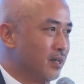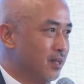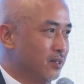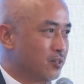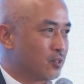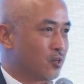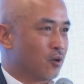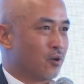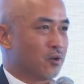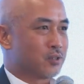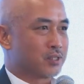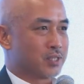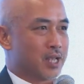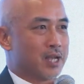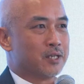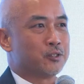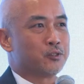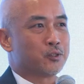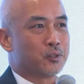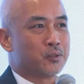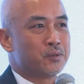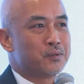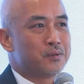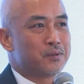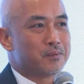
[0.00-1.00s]
It's called
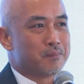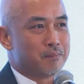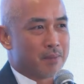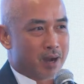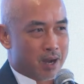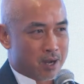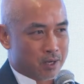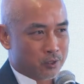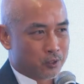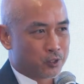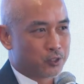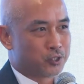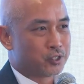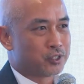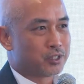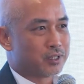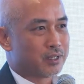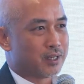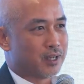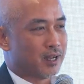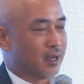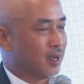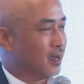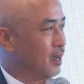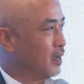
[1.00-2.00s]
Sandro, March,
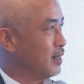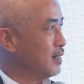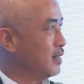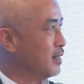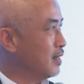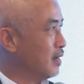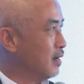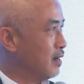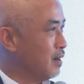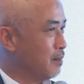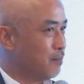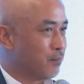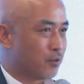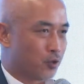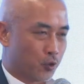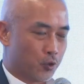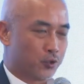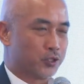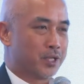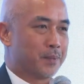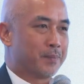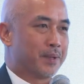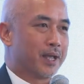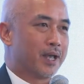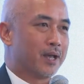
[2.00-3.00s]
and
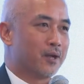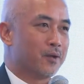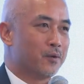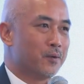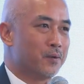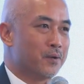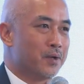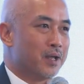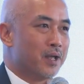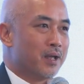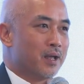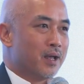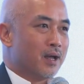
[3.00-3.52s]
Corte Piello.